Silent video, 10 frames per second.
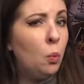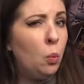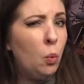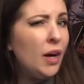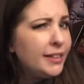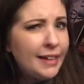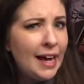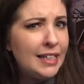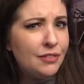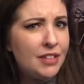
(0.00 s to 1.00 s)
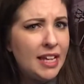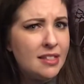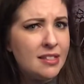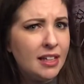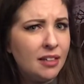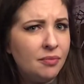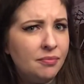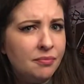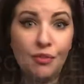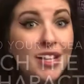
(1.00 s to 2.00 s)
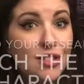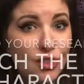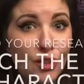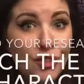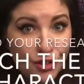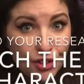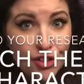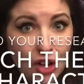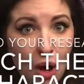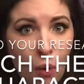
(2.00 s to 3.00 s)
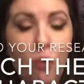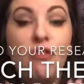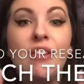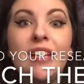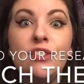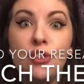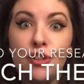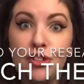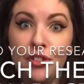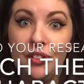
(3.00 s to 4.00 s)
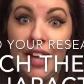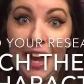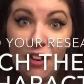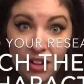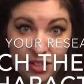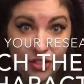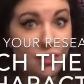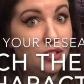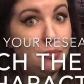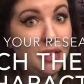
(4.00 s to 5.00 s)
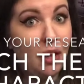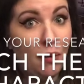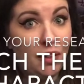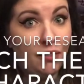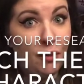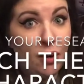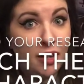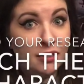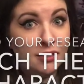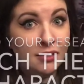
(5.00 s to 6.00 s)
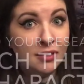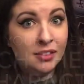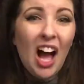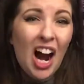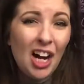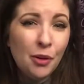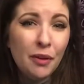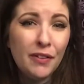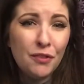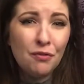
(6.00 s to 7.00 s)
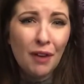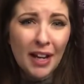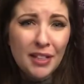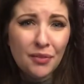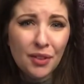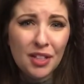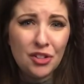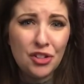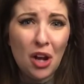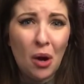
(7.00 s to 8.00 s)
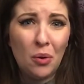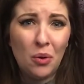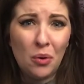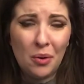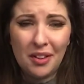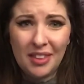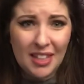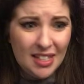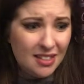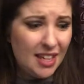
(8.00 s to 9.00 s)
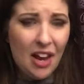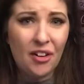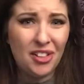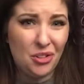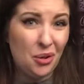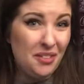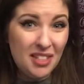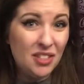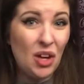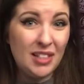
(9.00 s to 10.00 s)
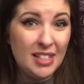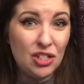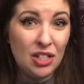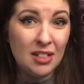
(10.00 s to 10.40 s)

What kind of dancing? Research the show. Research your character you'd be going for. Are you even right for this show or this character or this audition?